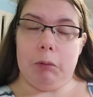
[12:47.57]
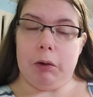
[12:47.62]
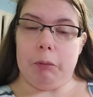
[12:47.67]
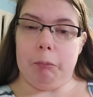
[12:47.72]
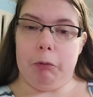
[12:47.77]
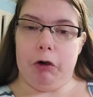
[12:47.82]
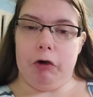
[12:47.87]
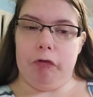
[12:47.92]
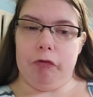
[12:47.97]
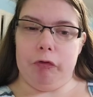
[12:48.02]

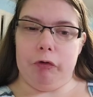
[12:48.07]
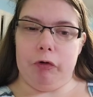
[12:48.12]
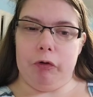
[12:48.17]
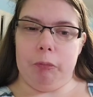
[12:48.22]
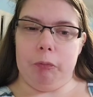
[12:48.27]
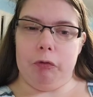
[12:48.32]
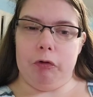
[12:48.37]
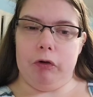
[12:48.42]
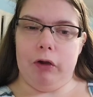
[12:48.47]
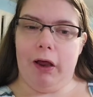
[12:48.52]
my Barnes &
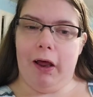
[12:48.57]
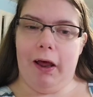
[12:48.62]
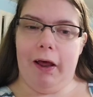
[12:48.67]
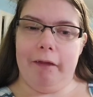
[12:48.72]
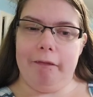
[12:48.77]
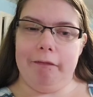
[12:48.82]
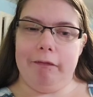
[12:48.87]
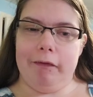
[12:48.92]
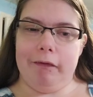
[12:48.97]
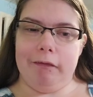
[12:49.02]
Noble
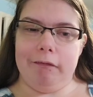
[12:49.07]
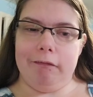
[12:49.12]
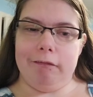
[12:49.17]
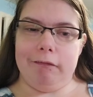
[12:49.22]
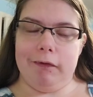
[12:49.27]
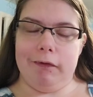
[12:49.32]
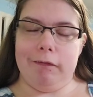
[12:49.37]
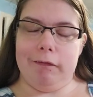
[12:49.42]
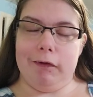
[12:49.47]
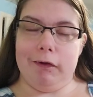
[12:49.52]
had
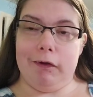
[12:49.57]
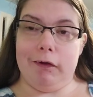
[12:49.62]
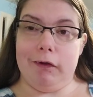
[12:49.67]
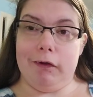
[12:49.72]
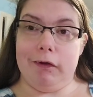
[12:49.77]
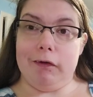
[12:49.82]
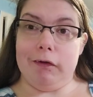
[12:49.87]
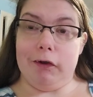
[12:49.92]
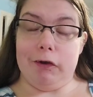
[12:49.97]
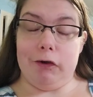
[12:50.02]
this in
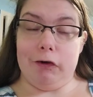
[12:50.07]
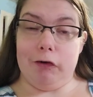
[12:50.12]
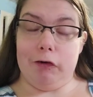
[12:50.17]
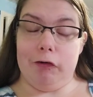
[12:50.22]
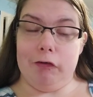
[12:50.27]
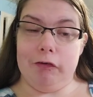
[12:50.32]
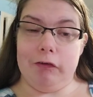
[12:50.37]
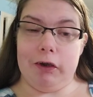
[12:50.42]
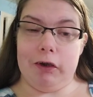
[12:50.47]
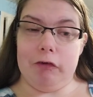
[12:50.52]
the young
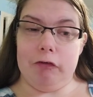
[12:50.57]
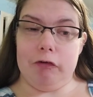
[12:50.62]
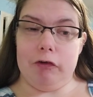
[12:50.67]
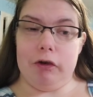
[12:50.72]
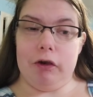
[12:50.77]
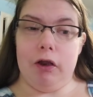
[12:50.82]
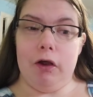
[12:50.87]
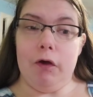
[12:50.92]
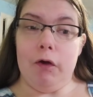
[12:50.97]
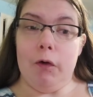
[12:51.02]
adult
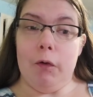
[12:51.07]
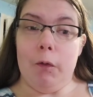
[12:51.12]
section.